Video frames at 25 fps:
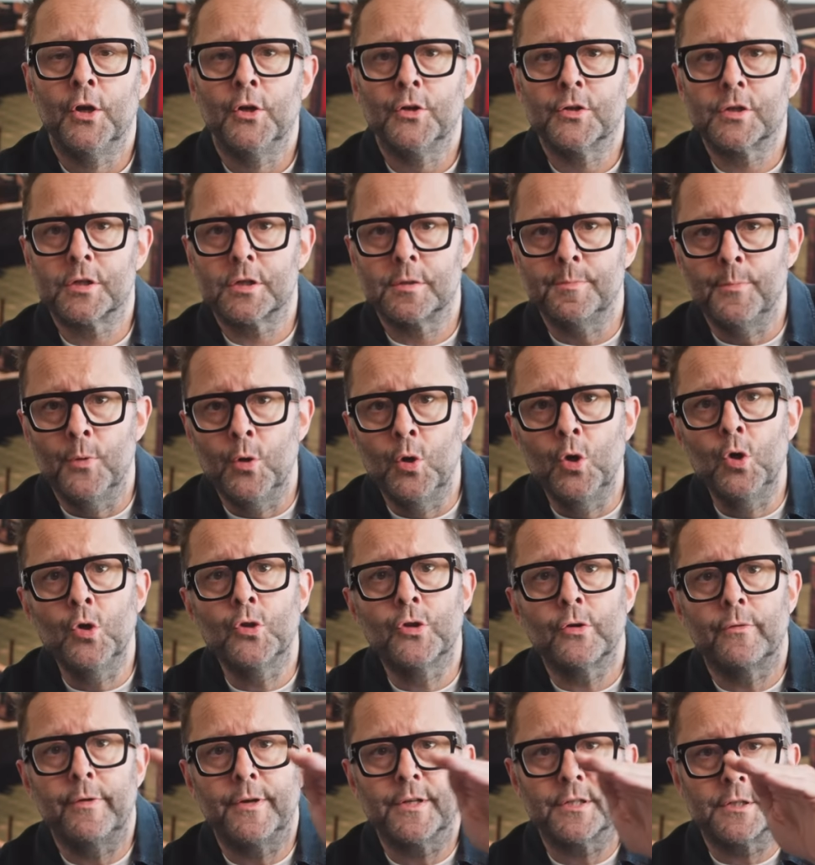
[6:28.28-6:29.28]

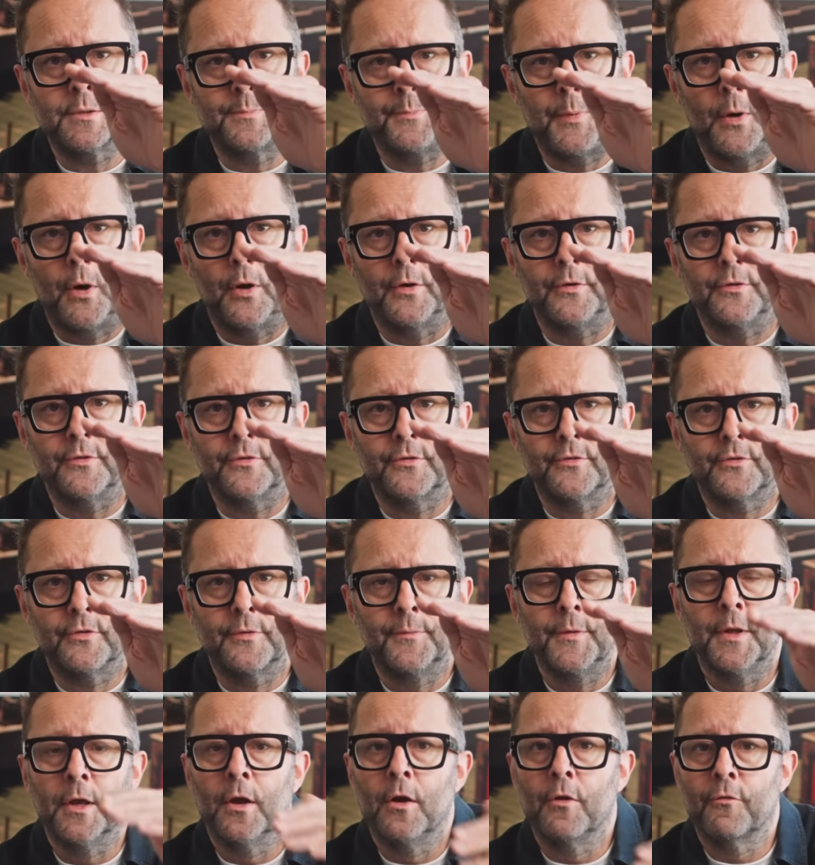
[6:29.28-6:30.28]
smoother response
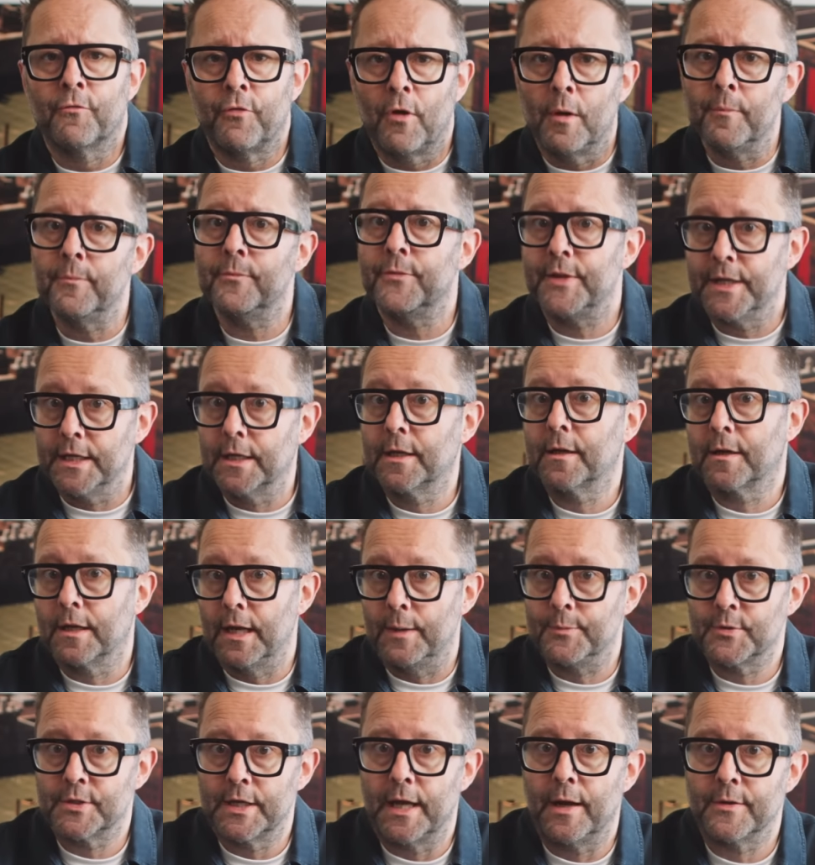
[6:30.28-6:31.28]
from the
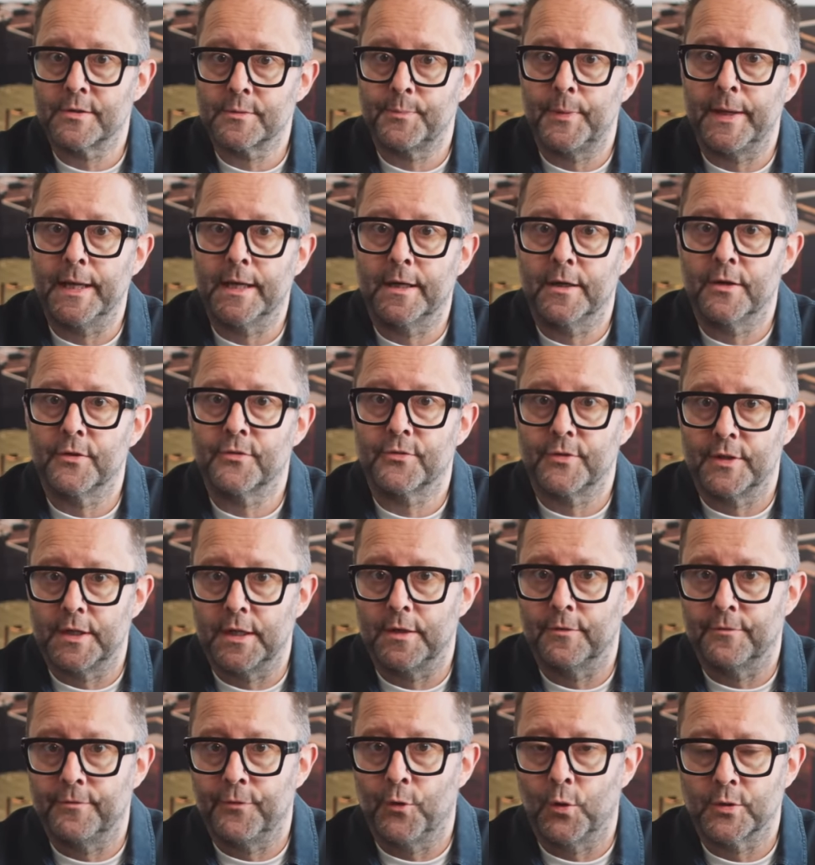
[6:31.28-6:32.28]
Klipsch loudspeakers,
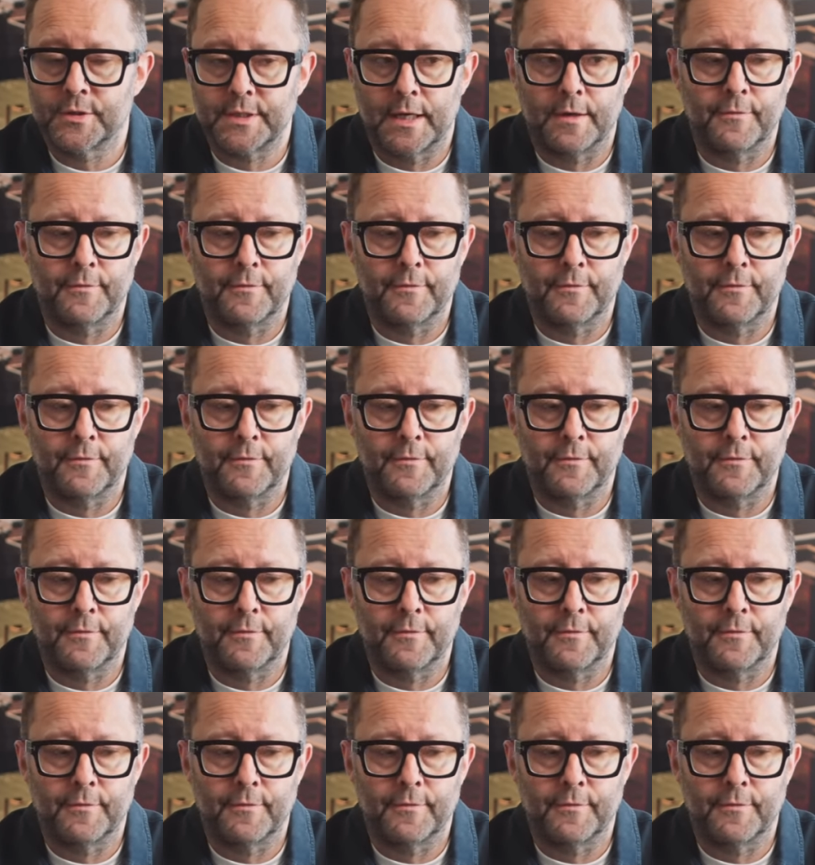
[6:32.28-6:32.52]
the Forte